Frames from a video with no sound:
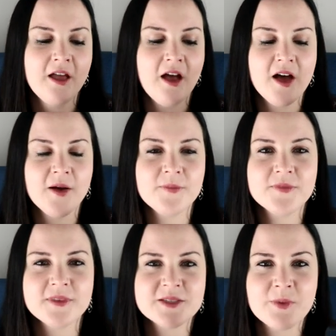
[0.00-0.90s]

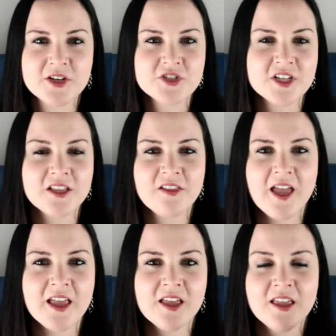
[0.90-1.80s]
especially
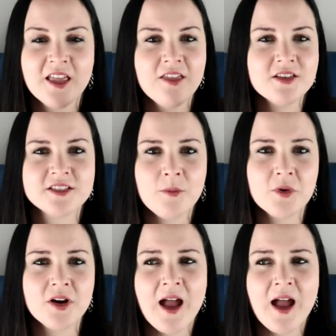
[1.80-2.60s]
like in the summer.